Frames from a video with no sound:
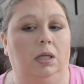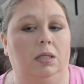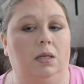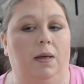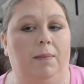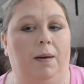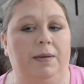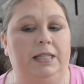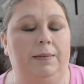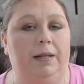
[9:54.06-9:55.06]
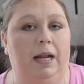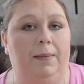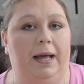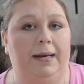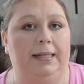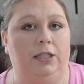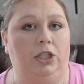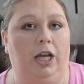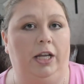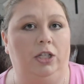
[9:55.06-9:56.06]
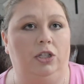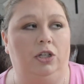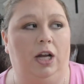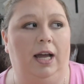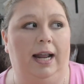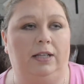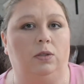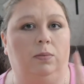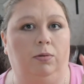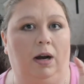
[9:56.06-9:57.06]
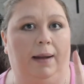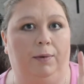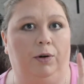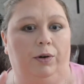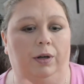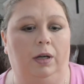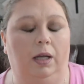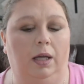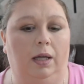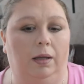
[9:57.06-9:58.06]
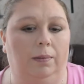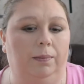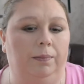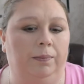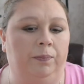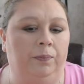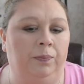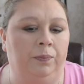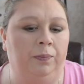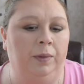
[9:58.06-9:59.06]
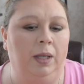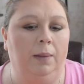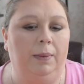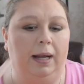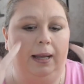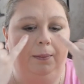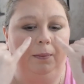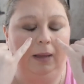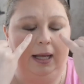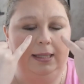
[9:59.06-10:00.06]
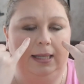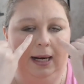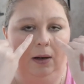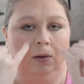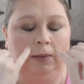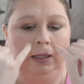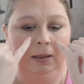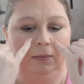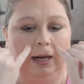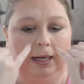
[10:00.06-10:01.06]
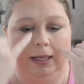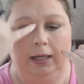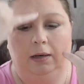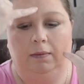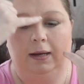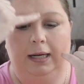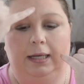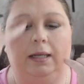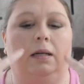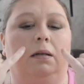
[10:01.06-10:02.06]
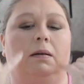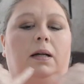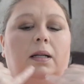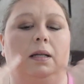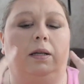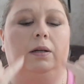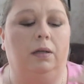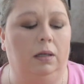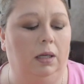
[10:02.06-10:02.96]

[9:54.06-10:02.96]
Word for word: So that might be something I might need to change and try an actual primer. Um, but I am, like I said, I normally right in here, right in here, right in here.